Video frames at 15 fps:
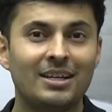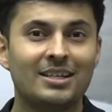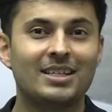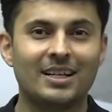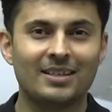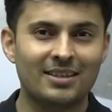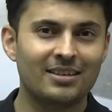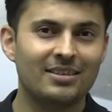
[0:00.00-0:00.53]

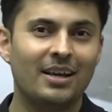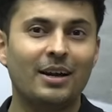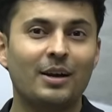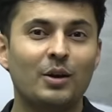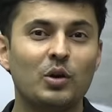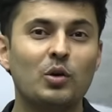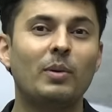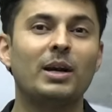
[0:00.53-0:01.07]
chances
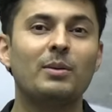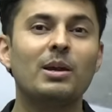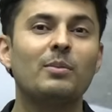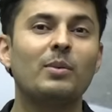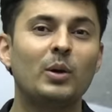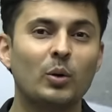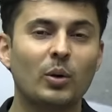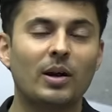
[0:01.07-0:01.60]
are you might be
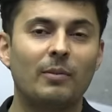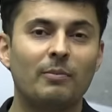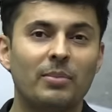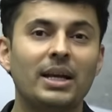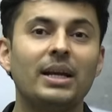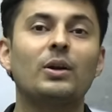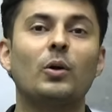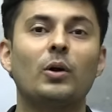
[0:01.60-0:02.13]
able to
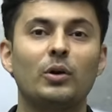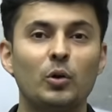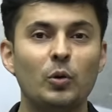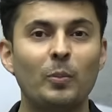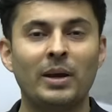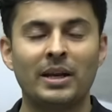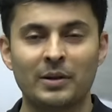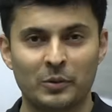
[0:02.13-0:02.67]
complete or do
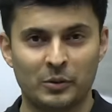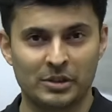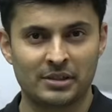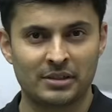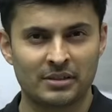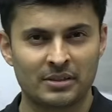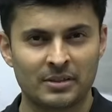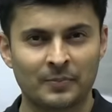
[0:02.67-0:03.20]
many
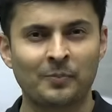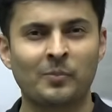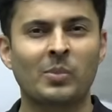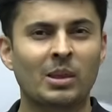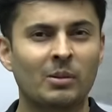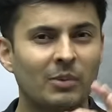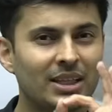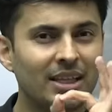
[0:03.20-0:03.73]
questions.
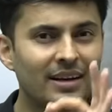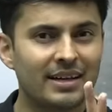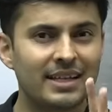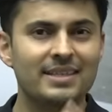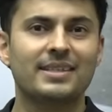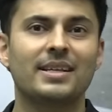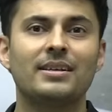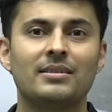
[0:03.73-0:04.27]
But the
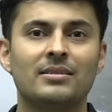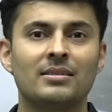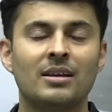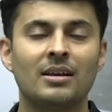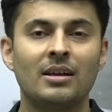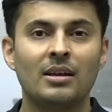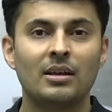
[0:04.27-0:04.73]
risk is